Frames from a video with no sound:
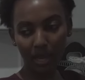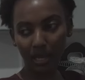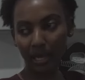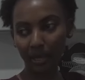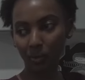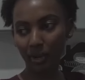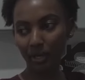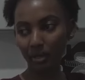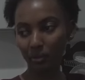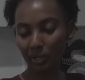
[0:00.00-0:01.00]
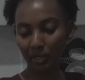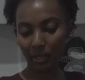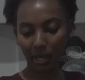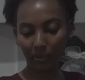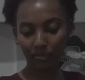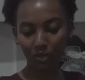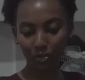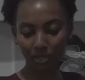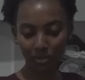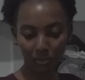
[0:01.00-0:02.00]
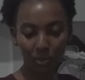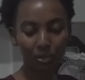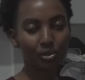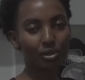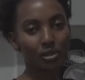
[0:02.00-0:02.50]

Like when this one is washed.